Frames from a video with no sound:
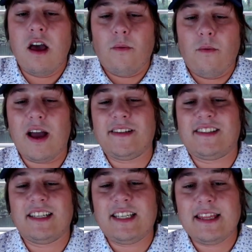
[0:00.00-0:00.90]
Yeah, I'm at
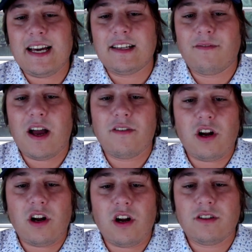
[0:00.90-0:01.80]

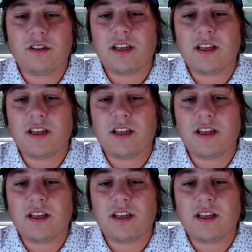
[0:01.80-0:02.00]
$16,500.